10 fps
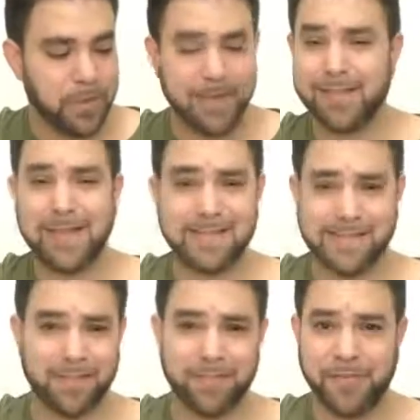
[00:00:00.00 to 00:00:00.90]
Okay,
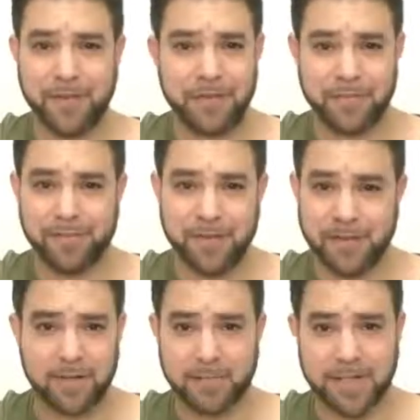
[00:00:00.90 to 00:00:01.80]
that's a very,
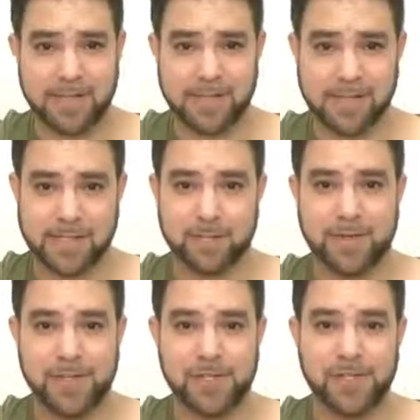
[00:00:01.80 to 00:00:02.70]
very complex
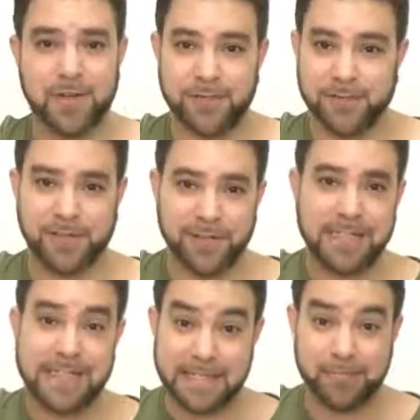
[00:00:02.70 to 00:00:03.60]
explanation of a very
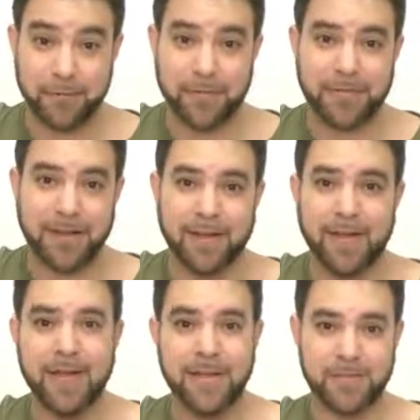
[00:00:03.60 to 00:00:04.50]
simple thing.
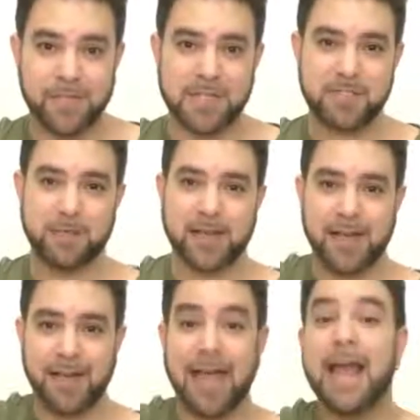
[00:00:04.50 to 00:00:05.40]
You just
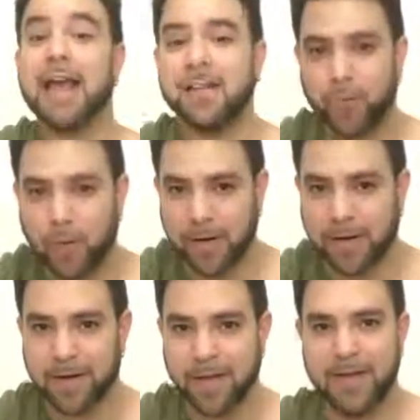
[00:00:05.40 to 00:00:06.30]
play and 1,
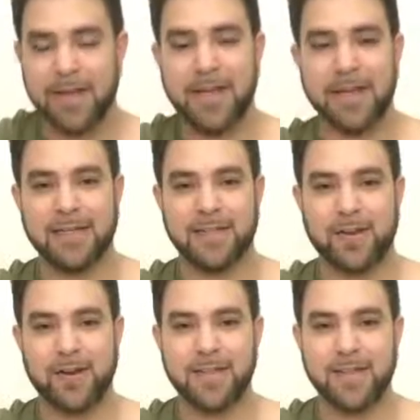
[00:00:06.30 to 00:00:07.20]
and
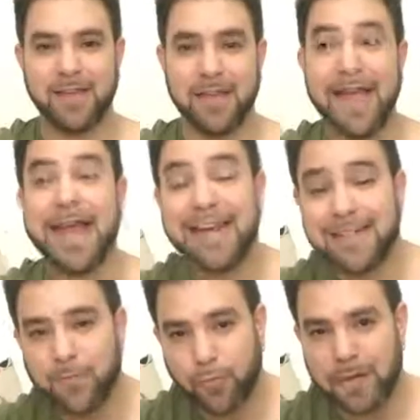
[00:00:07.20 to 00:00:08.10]
on the
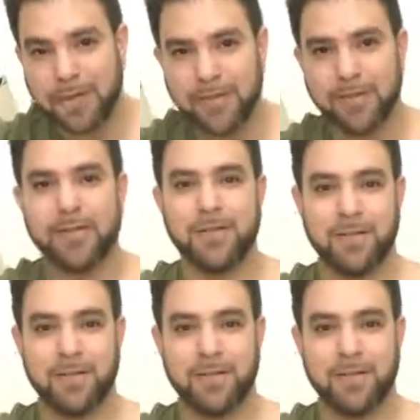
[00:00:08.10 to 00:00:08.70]
and 1,